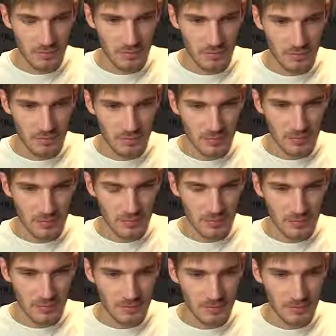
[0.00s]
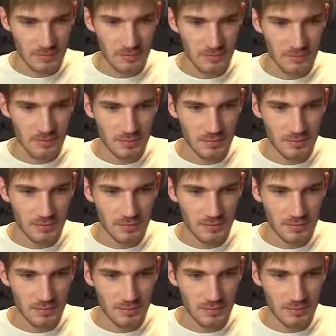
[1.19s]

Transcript: Nothing is said.